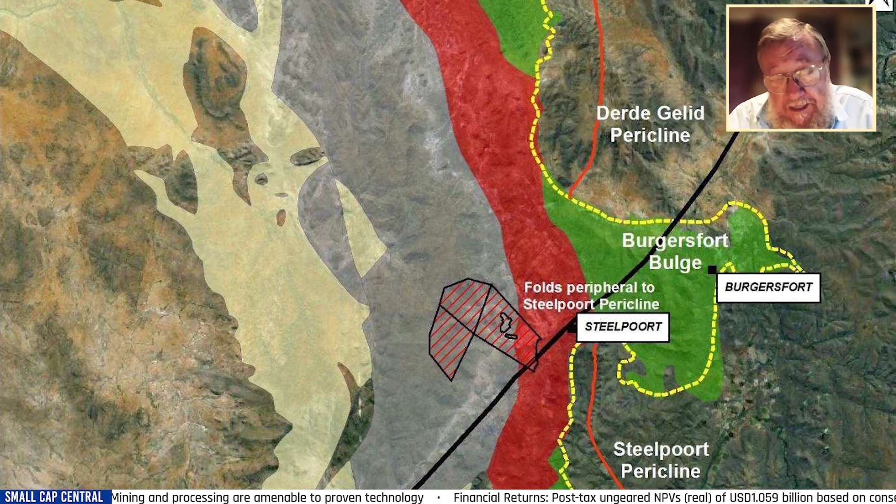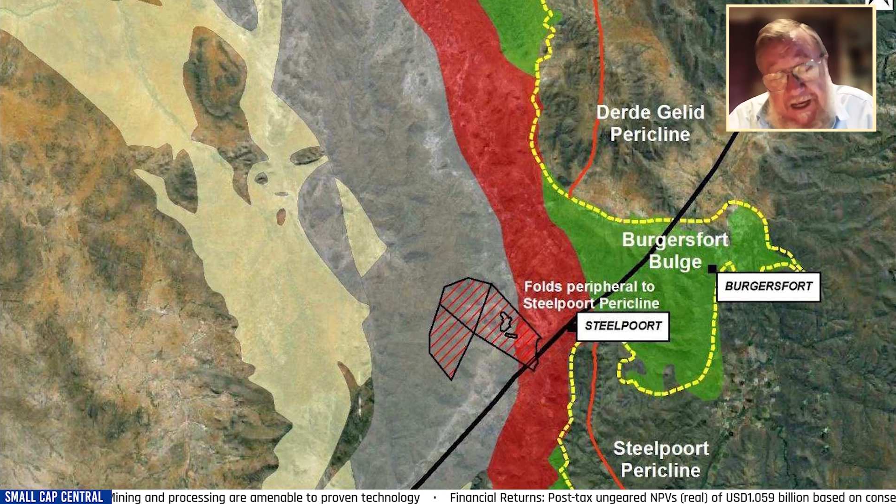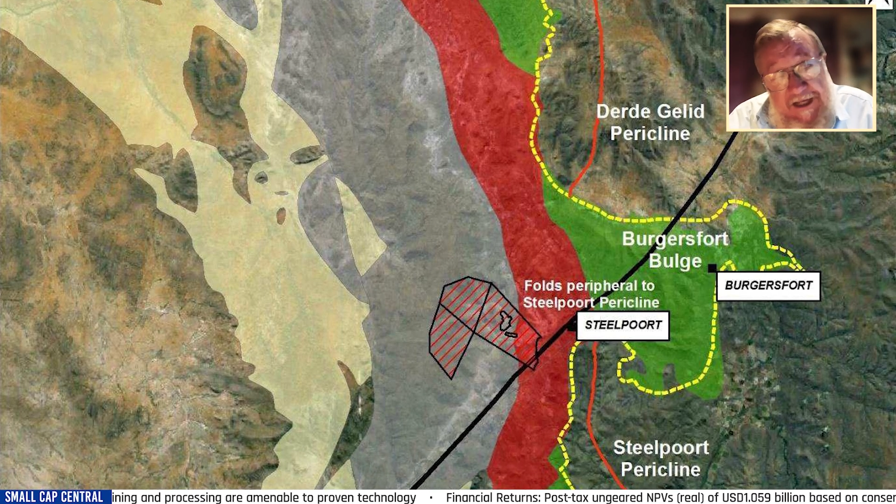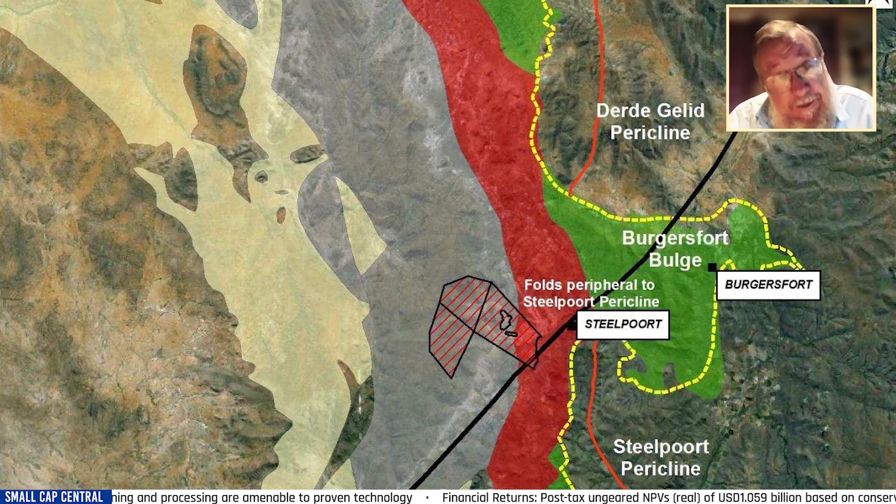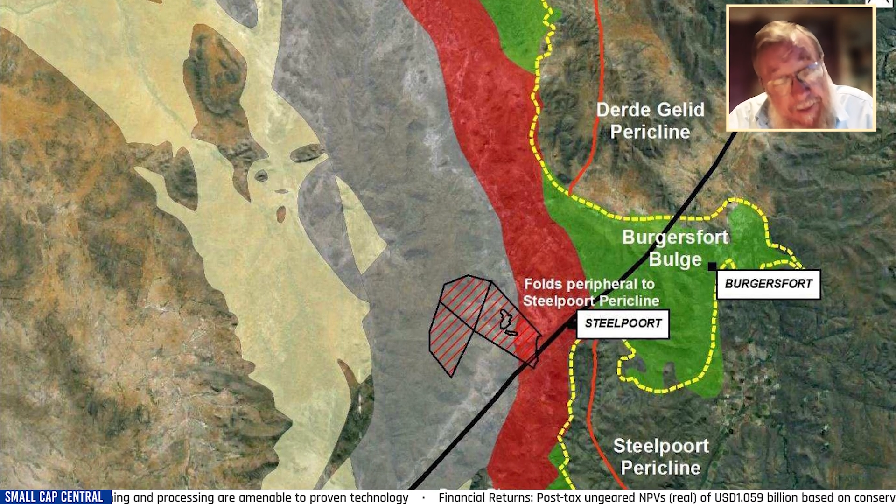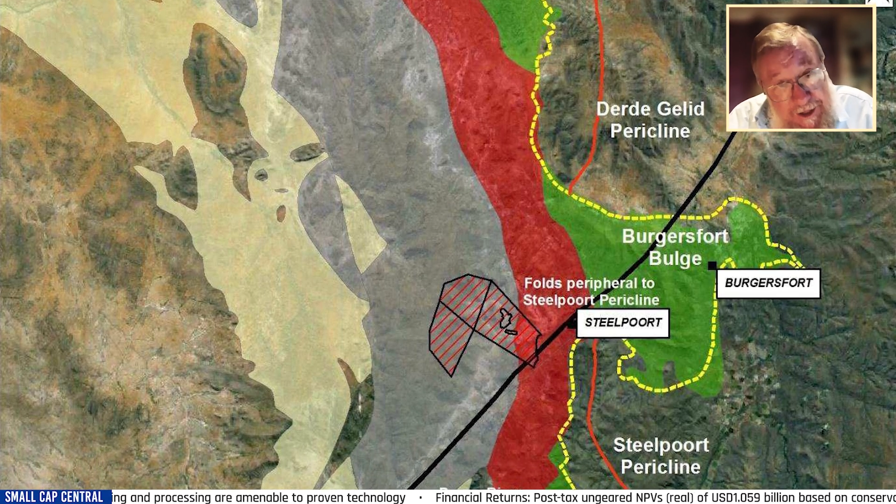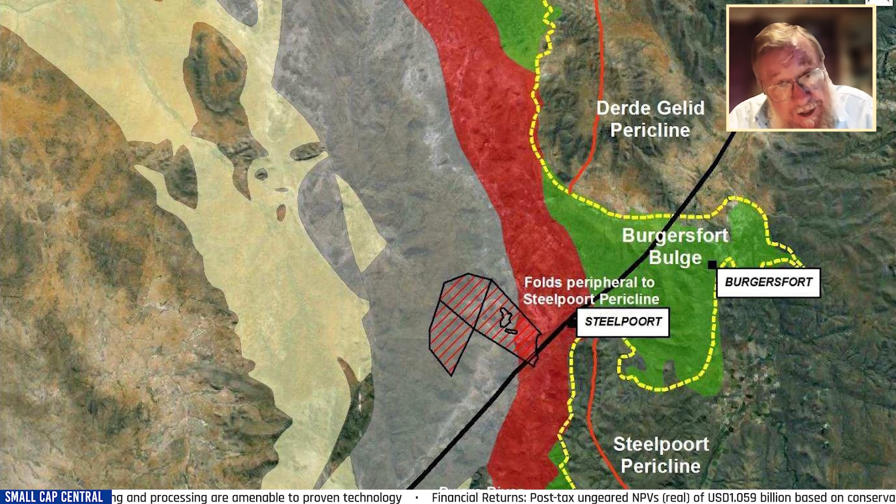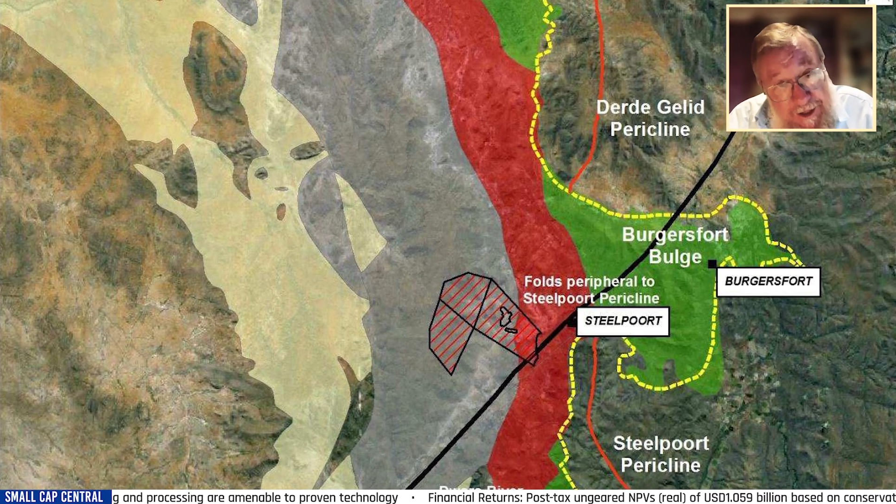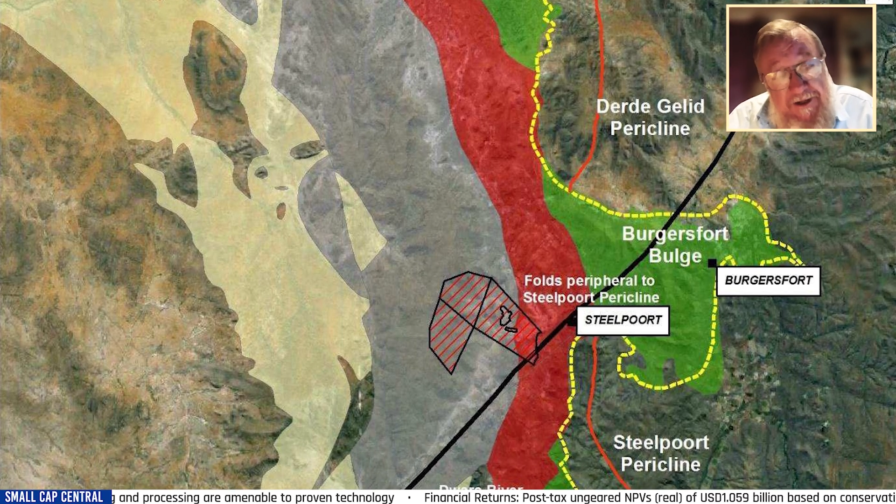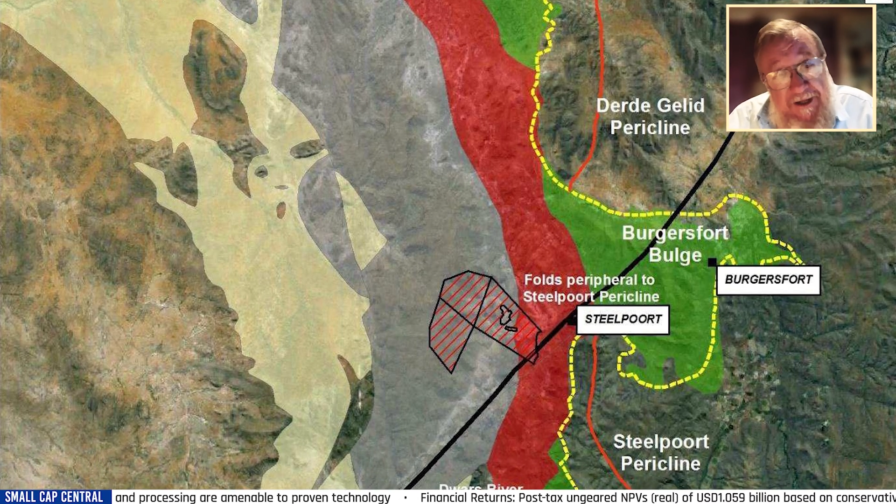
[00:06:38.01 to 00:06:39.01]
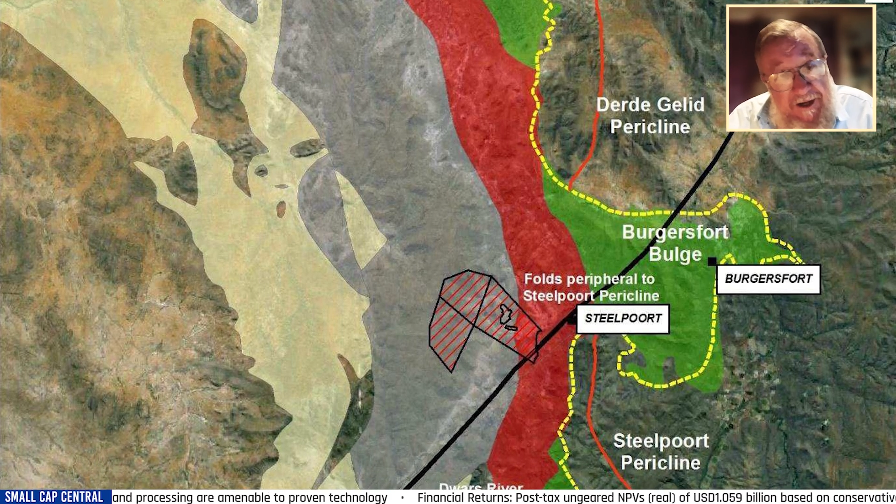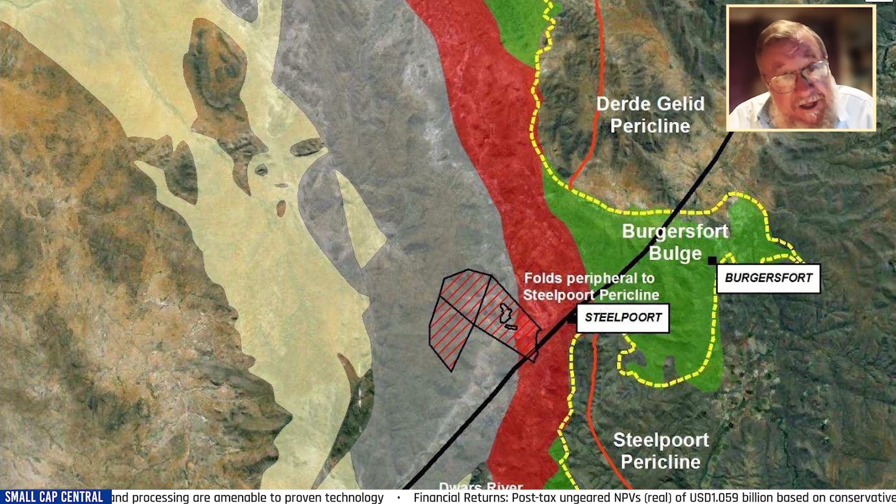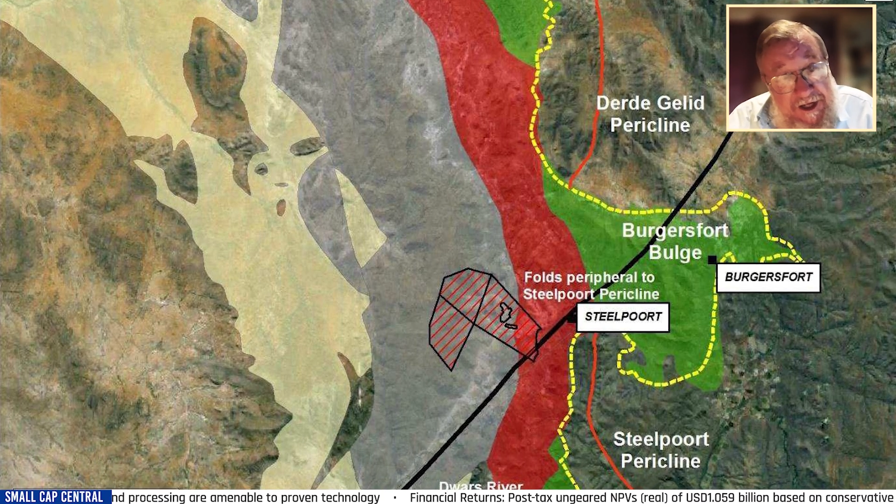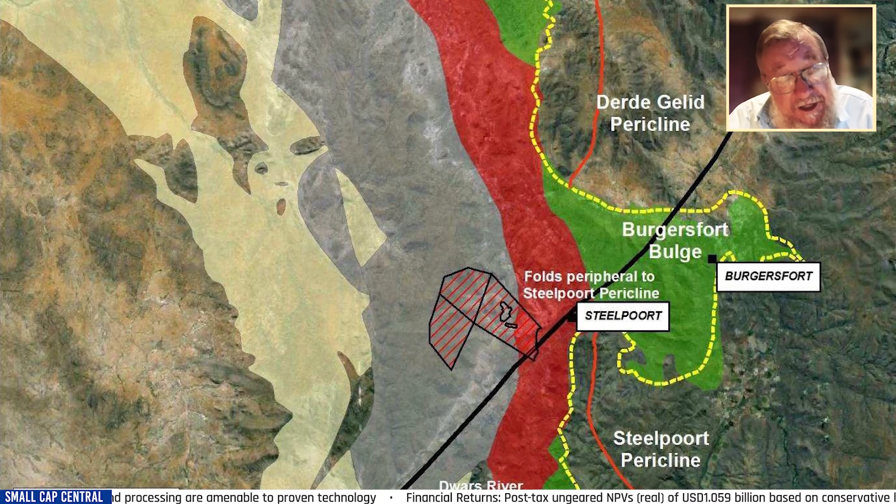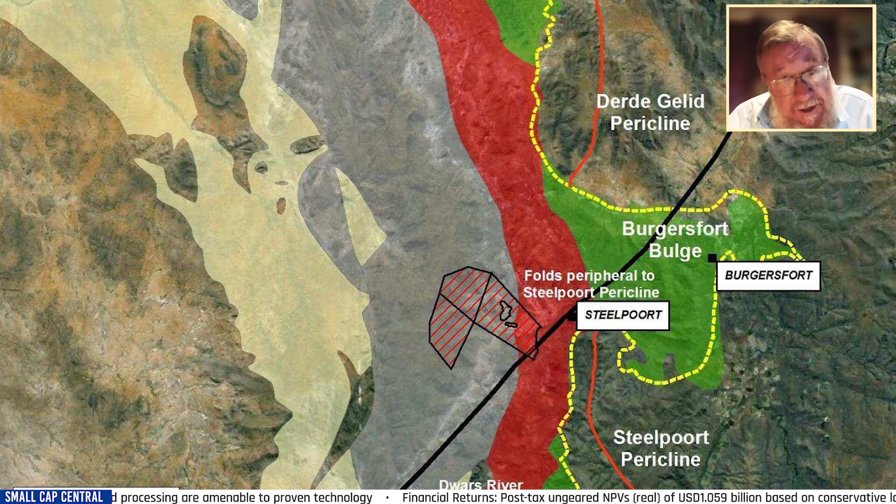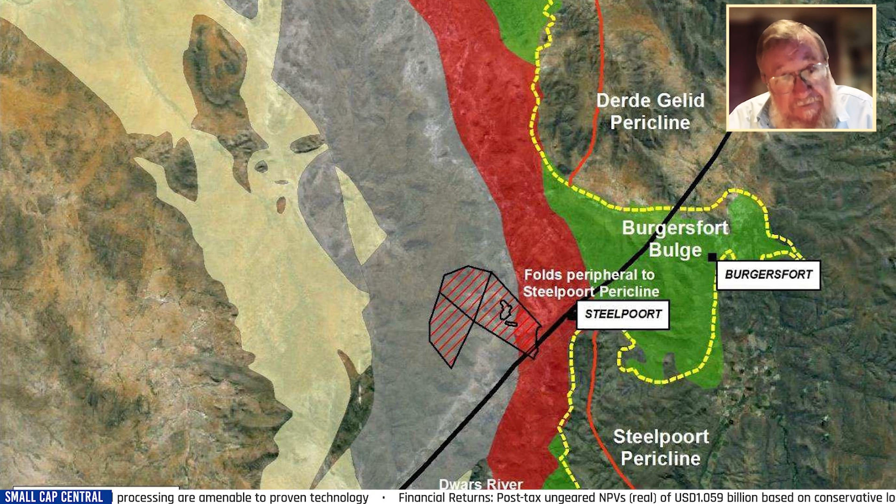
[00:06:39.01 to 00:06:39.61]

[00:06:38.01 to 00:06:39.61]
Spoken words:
As I mentioned, this is a